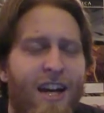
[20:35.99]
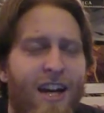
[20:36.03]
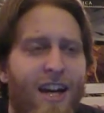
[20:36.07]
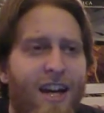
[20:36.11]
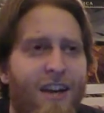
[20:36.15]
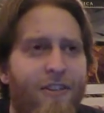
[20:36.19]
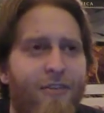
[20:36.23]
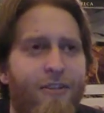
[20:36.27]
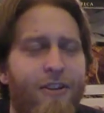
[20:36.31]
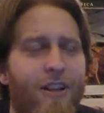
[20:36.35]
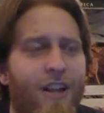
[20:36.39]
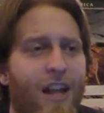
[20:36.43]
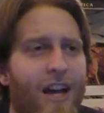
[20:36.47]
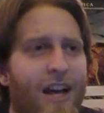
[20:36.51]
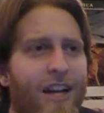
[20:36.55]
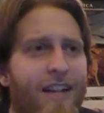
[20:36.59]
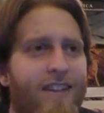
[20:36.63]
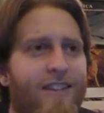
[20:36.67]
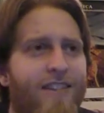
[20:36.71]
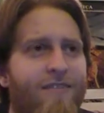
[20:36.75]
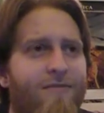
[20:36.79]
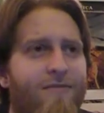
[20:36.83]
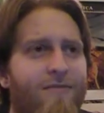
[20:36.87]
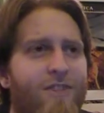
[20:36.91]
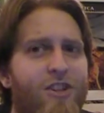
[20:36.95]
If you
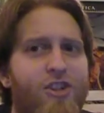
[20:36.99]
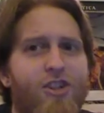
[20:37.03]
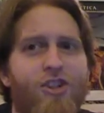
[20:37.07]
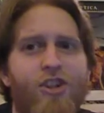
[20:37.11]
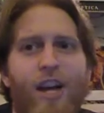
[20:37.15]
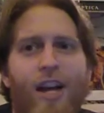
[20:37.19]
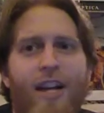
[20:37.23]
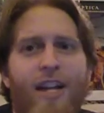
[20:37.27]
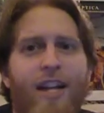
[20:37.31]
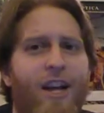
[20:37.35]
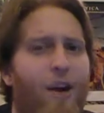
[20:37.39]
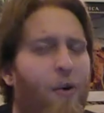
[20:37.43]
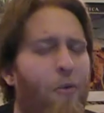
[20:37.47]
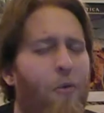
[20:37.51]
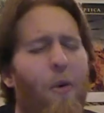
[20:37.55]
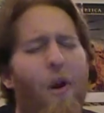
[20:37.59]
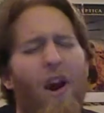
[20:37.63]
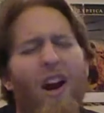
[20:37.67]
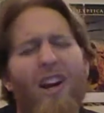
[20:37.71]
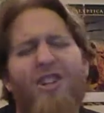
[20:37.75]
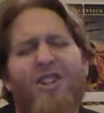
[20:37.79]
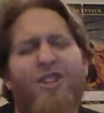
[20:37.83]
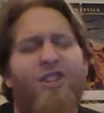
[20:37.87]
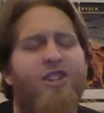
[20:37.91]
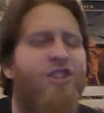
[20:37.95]
liked The Shining,
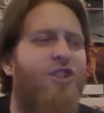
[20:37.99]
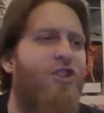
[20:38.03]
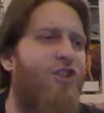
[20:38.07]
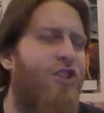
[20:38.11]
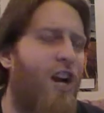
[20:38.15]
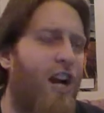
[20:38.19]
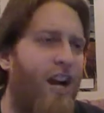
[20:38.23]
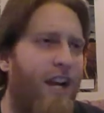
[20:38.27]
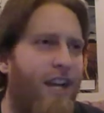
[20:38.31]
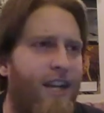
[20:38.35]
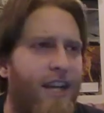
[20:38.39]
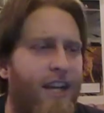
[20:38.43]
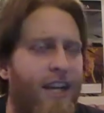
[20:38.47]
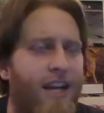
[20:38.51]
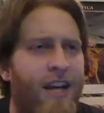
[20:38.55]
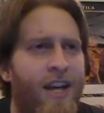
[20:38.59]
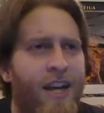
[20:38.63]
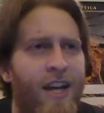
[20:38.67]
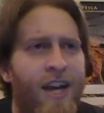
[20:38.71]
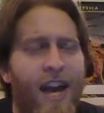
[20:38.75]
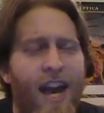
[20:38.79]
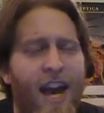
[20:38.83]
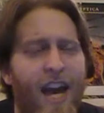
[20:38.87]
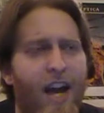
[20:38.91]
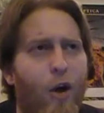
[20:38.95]
watch The Shining.
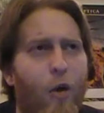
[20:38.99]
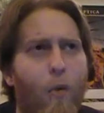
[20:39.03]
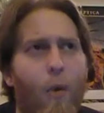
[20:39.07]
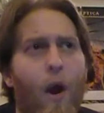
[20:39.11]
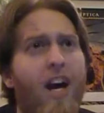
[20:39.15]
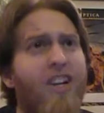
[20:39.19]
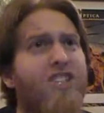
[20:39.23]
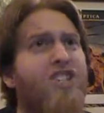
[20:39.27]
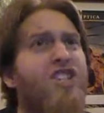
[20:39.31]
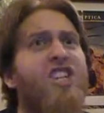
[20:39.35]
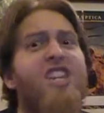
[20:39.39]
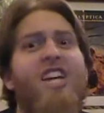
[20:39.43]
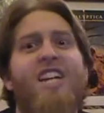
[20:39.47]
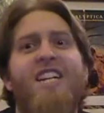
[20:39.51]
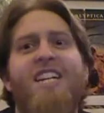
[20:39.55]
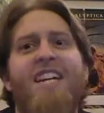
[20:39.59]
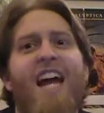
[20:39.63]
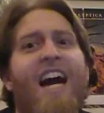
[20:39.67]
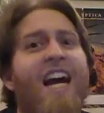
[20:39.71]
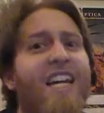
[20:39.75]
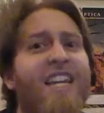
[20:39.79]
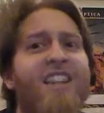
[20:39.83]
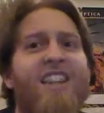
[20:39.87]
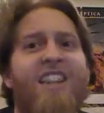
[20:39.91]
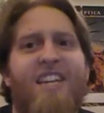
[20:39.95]
Hell, watch The
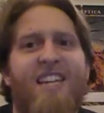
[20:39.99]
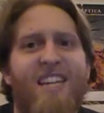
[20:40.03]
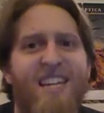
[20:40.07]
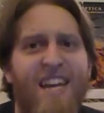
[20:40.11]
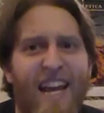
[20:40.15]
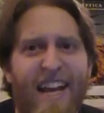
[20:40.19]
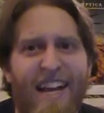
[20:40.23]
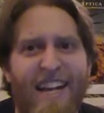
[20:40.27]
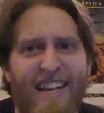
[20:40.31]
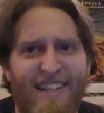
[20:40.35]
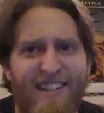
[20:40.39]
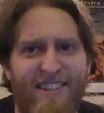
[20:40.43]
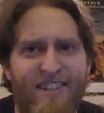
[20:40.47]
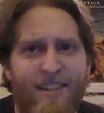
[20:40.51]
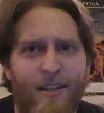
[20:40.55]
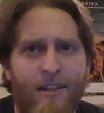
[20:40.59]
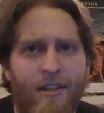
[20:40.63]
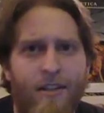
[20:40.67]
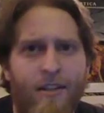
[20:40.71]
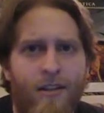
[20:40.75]
Ninth Gate.